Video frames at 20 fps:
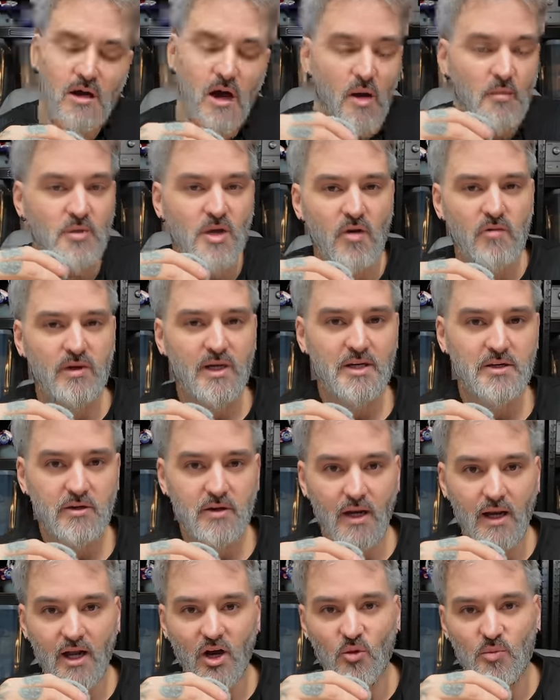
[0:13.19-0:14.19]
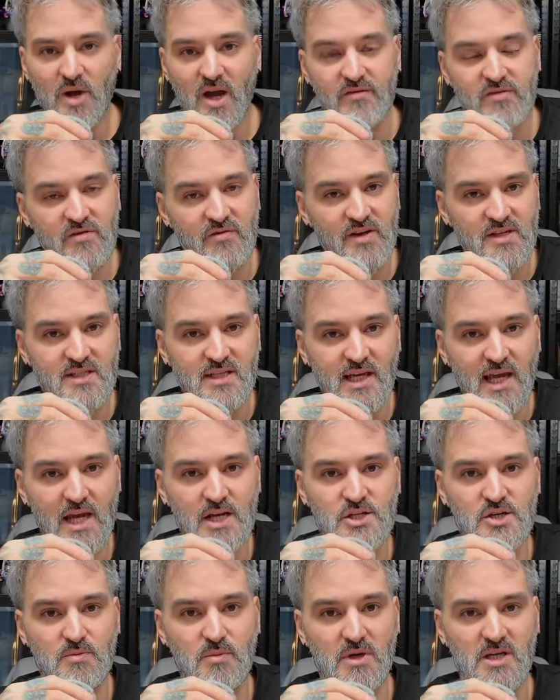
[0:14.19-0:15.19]
I'm currently doing a little bit of
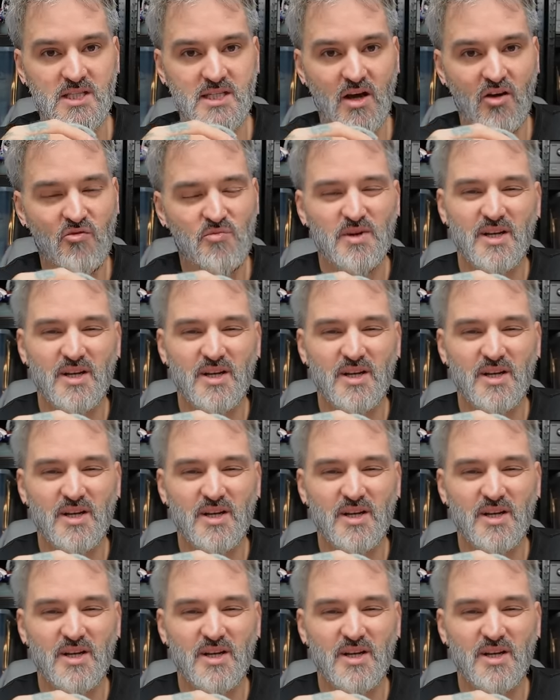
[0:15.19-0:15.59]
investigation myself,